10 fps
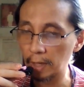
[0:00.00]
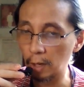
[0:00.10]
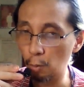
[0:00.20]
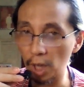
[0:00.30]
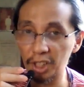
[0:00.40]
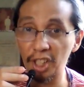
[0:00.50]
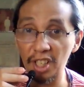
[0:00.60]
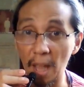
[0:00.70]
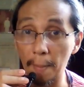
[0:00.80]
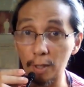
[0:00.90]
watch this
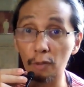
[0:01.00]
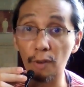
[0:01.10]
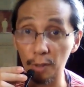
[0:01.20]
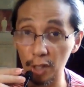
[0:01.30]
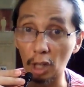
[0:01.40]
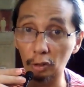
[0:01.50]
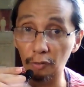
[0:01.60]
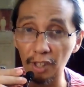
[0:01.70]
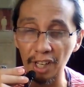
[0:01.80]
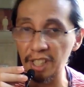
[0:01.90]
episode from start to
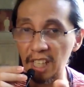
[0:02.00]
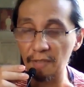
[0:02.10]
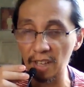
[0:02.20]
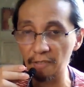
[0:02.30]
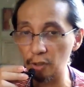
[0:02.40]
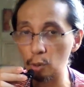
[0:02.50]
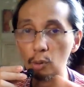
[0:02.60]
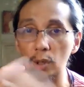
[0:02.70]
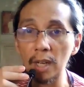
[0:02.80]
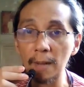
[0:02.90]
finish, even if
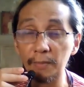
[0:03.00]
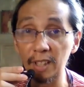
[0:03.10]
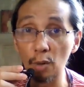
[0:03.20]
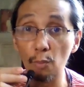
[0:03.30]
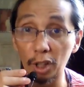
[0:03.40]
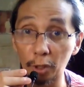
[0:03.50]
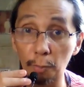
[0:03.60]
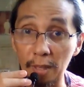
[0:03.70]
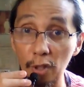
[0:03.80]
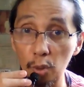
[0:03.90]
you didn't watch the
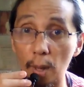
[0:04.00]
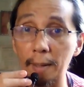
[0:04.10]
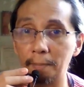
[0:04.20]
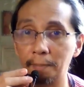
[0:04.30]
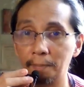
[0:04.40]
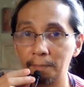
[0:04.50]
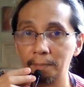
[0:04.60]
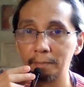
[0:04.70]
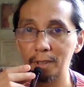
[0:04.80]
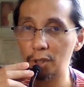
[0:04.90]
previous one,
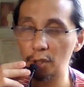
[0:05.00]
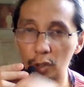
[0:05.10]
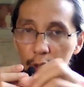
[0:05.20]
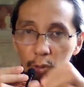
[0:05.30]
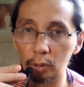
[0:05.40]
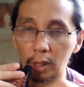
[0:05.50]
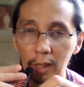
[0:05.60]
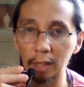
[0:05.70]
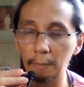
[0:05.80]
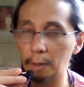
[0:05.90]
because you're going
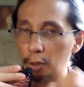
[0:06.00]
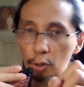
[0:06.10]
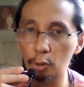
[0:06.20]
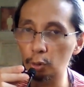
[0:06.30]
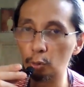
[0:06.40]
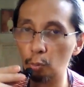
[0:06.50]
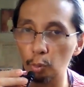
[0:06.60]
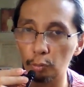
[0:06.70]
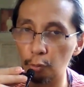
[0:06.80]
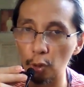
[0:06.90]
to
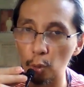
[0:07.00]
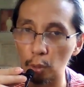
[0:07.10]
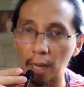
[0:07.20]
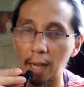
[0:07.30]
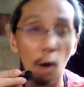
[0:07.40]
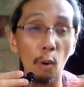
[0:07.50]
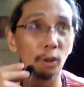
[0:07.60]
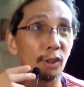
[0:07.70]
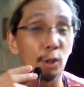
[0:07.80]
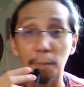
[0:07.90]
root for Yuga. Oh,
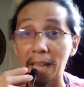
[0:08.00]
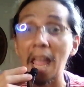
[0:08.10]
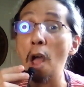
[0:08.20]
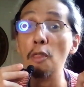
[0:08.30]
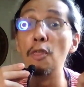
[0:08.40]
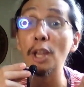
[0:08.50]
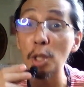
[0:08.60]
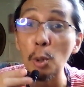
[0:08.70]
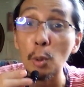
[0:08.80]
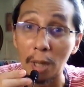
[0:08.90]
excuse me, the
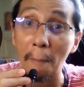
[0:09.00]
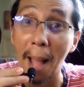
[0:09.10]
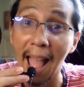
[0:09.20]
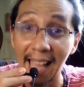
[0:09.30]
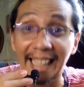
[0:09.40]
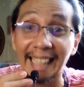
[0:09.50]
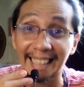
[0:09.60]
Yuga man.